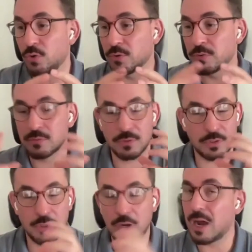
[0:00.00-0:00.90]
They
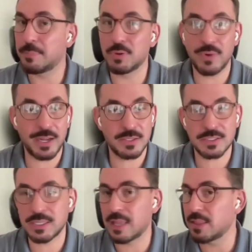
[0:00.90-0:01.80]
own
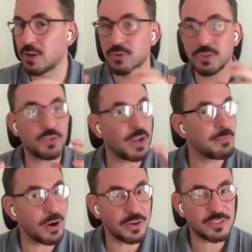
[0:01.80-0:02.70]
copyrights and they
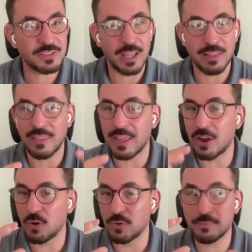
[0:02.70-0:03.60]
own trademarks
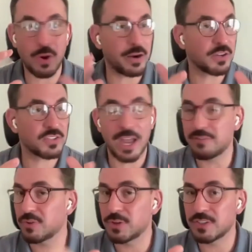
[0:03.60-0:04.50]
and then they own
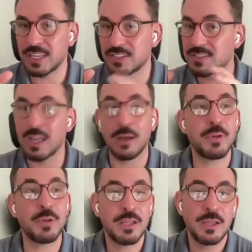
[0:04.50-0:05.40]
products. iPhone is a
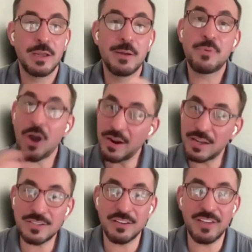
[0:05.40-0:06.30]
sub
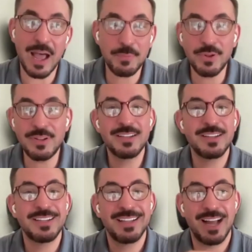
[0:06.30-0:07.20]
product of
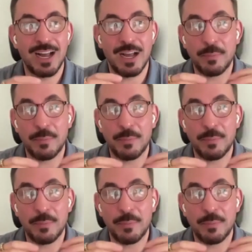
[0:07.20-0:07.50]
Apple.